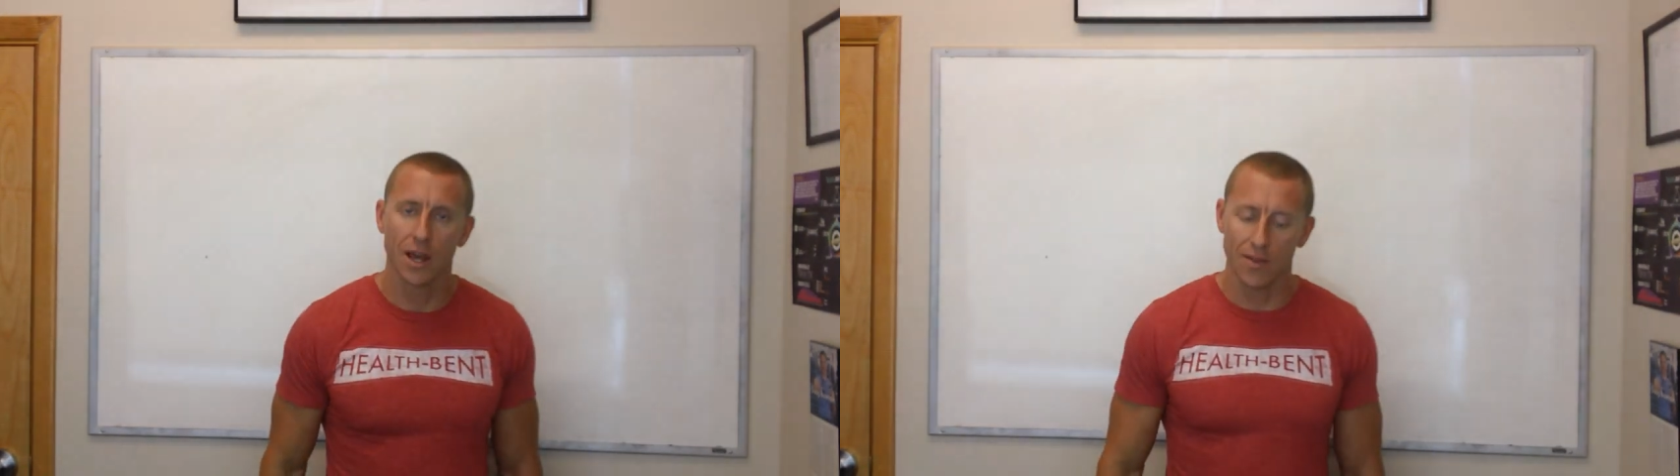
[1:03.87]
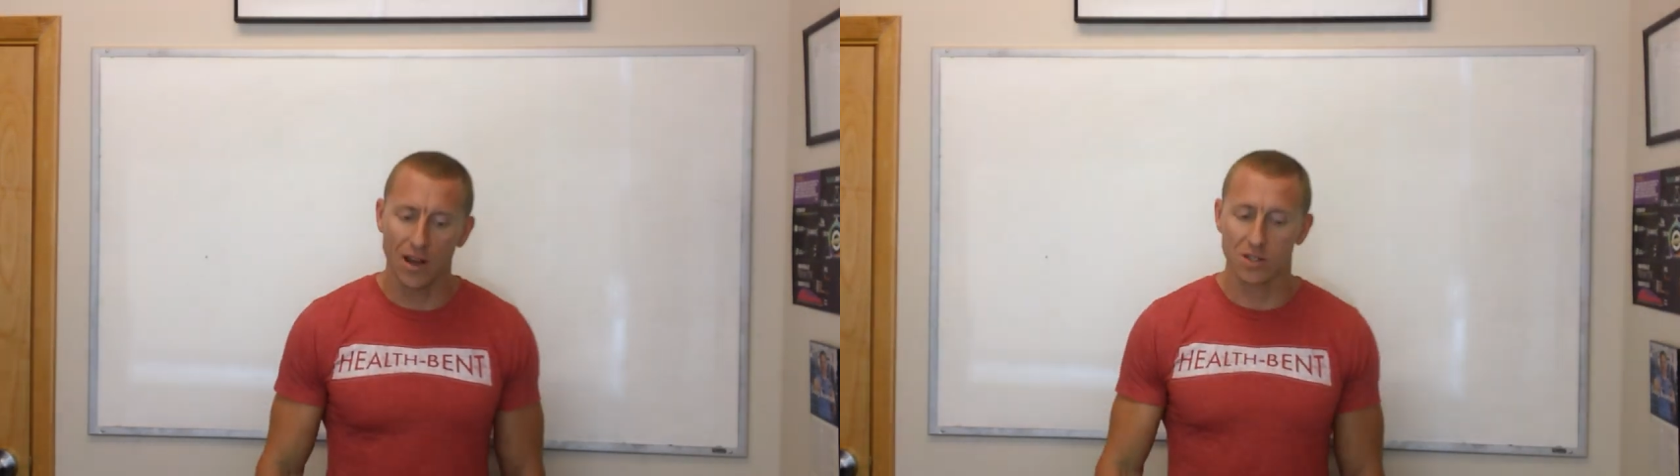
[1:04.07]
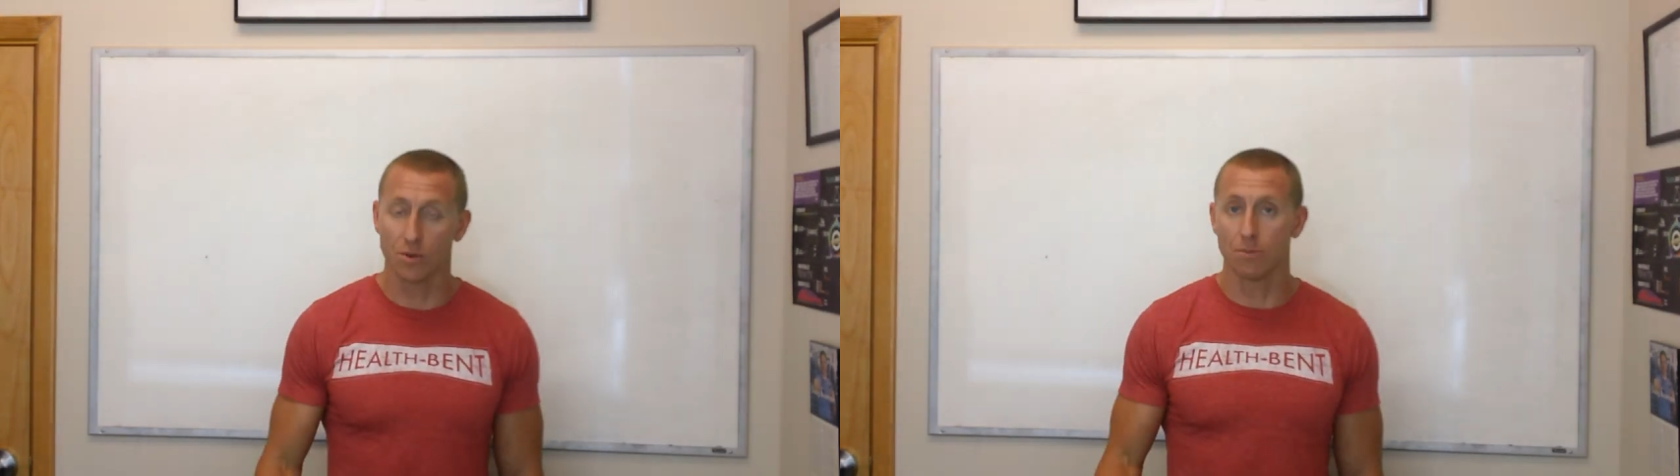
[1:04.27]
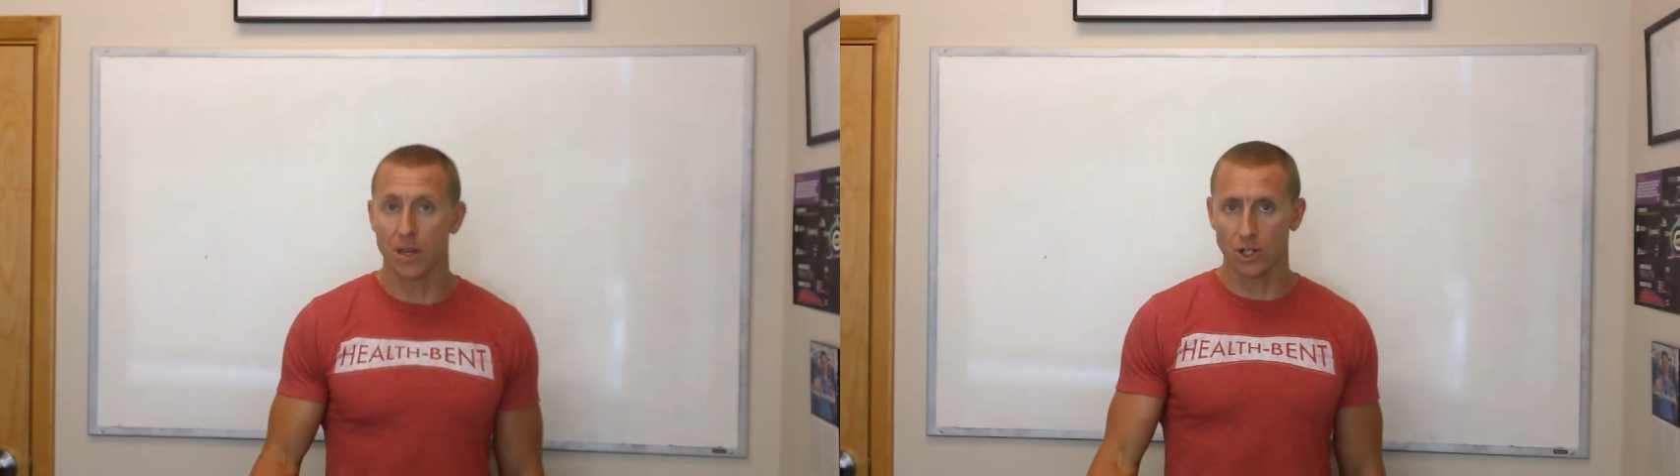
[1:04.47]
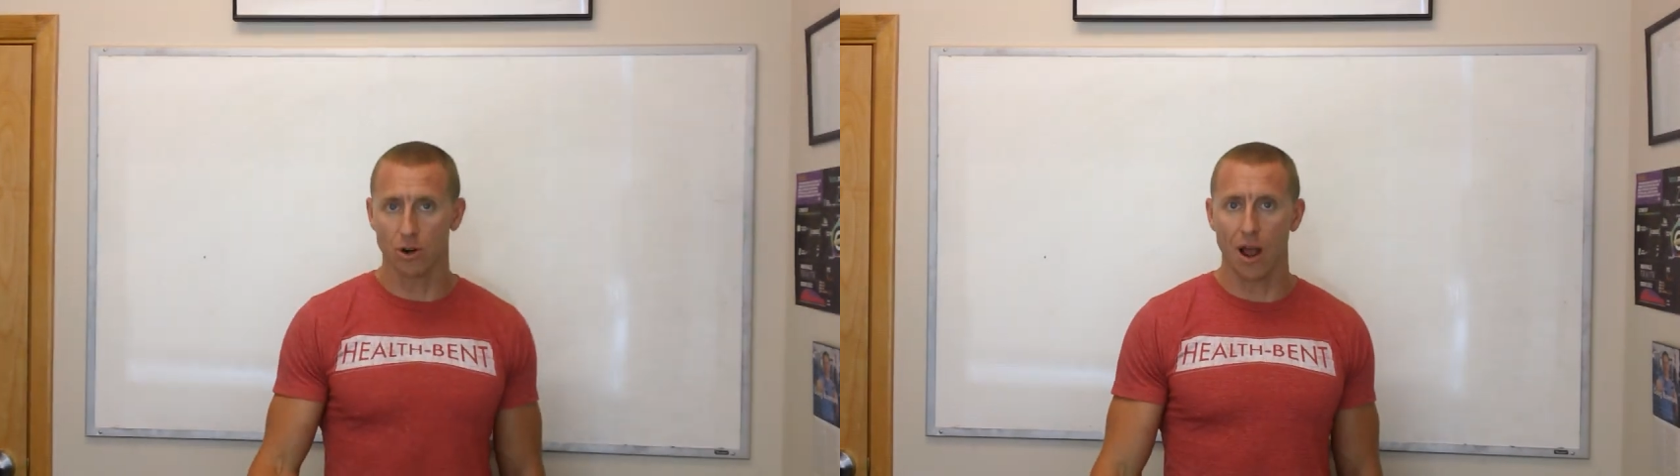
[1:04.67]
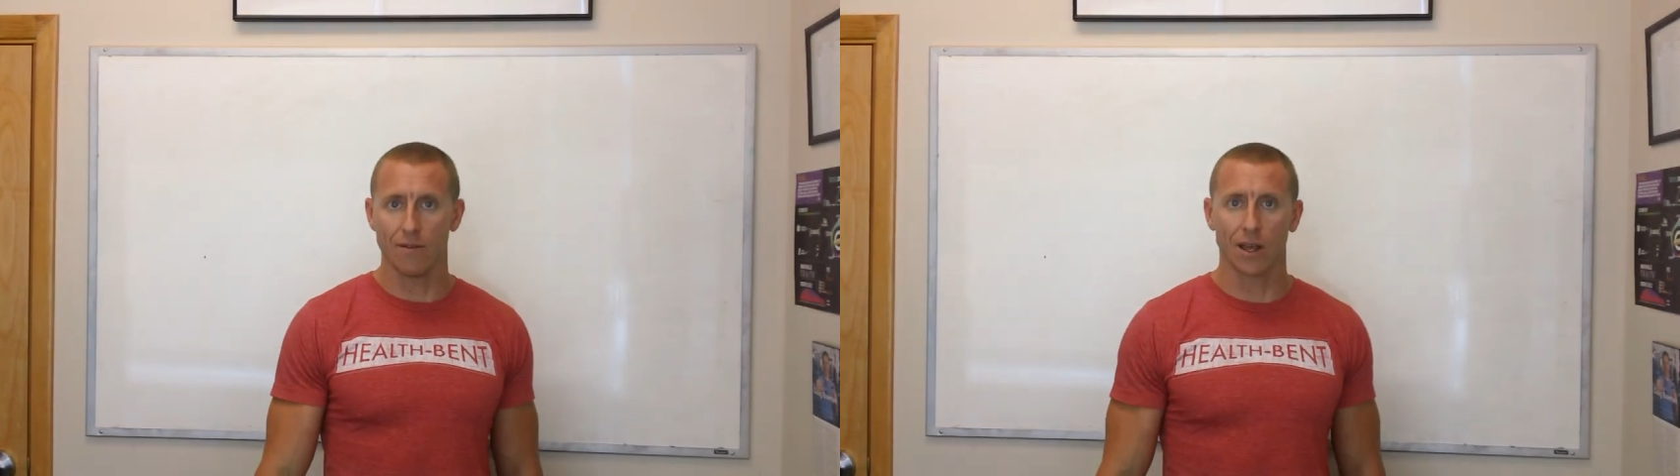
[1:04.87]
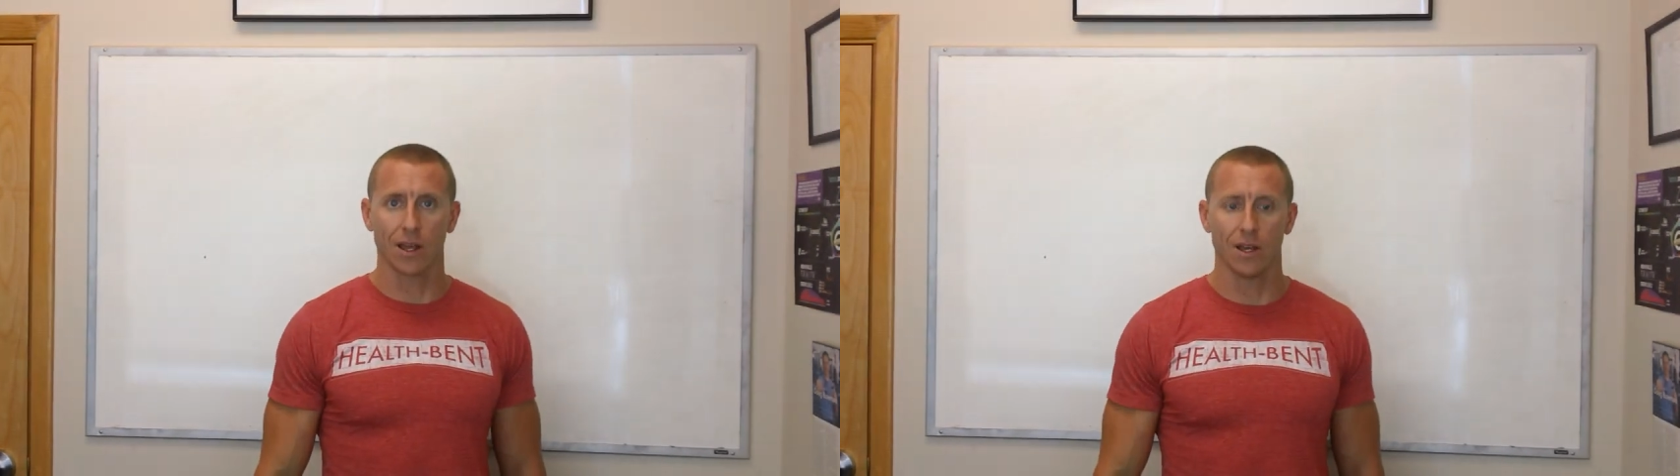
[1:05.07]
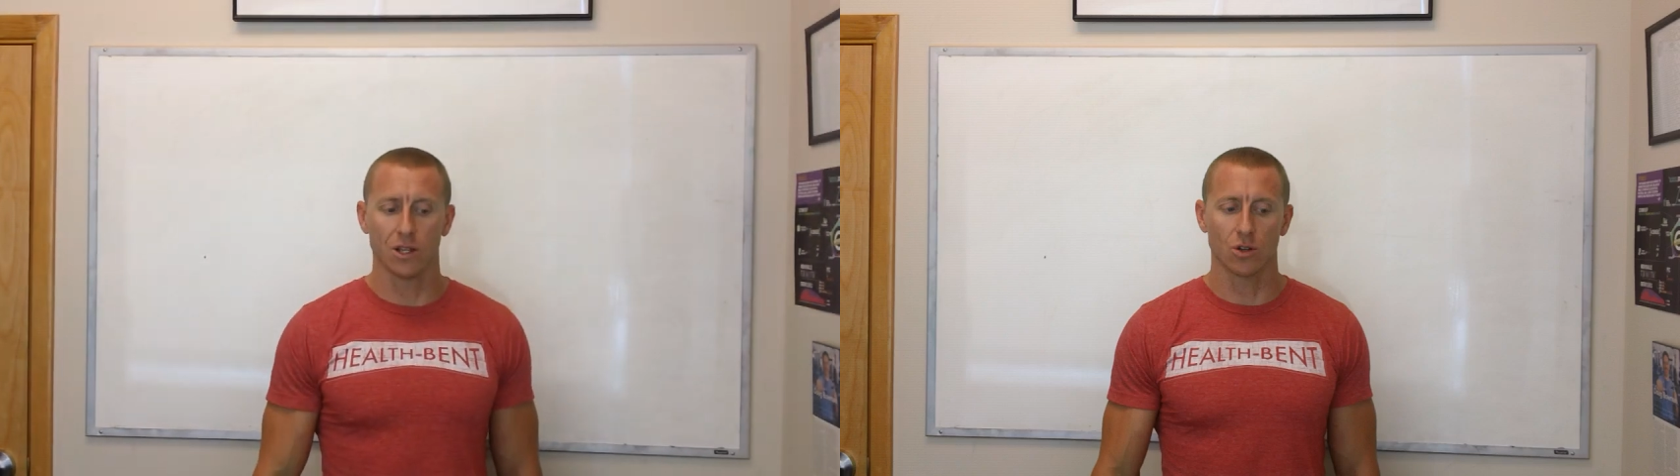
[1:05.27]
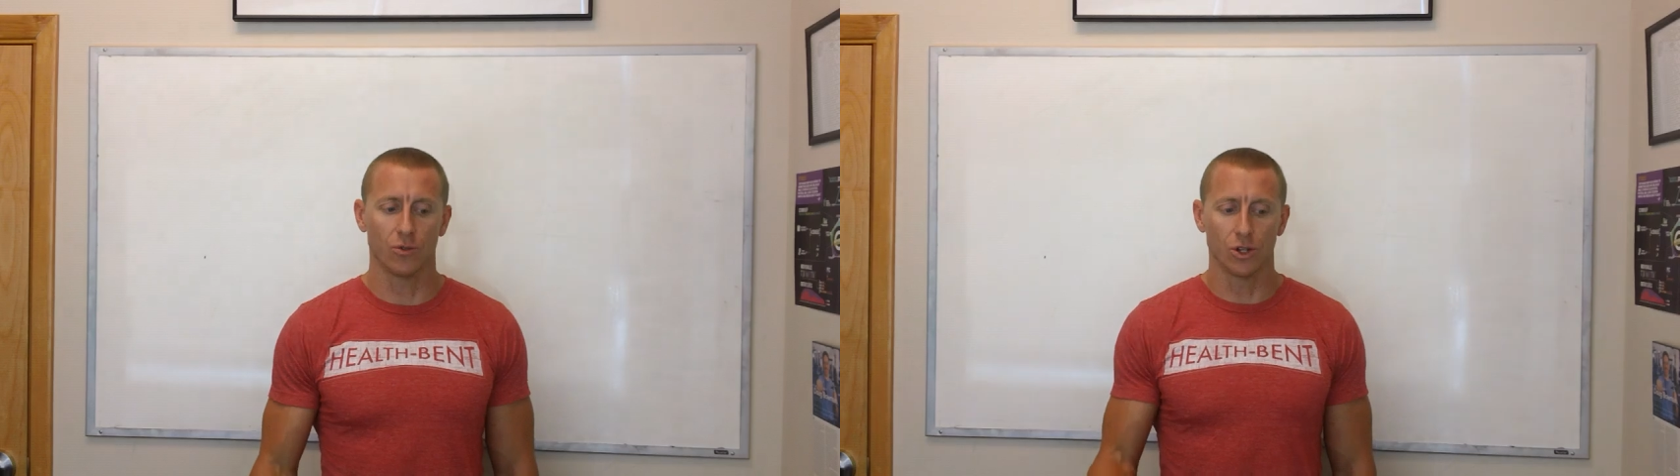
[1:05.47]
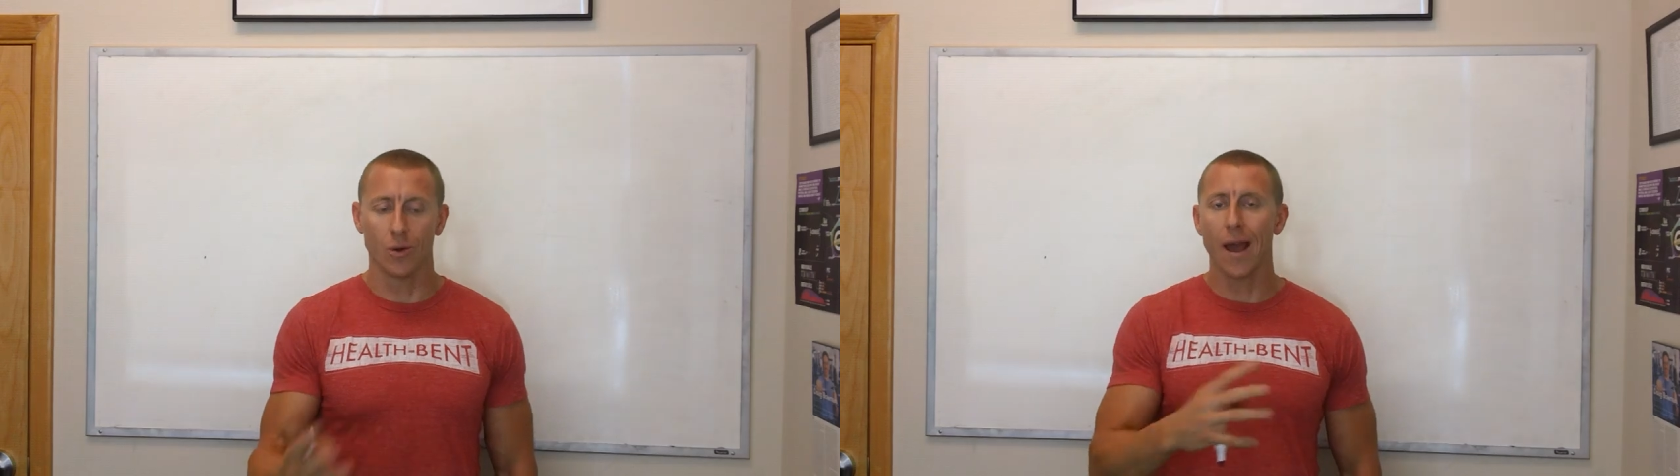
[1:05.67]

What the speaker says: That's with me driving. So if we do